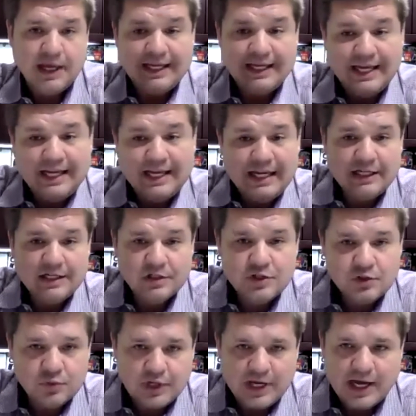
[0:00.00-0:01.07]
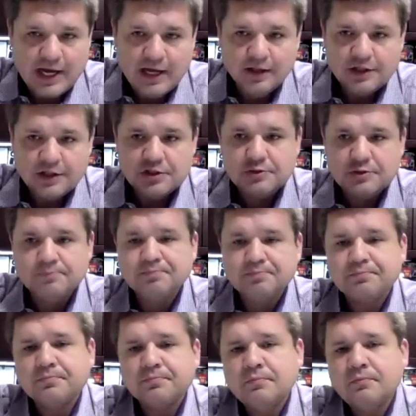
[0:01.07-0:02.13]
get into college.
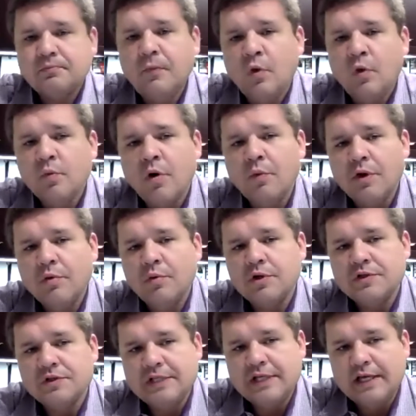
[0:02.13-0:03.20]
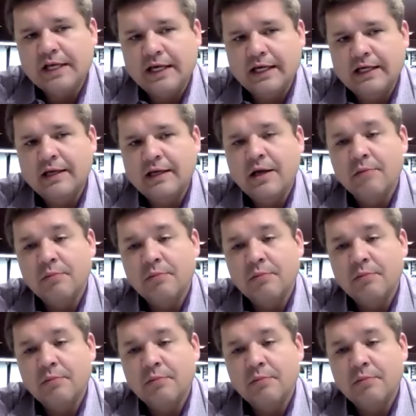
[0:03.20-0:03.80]
What we were seeing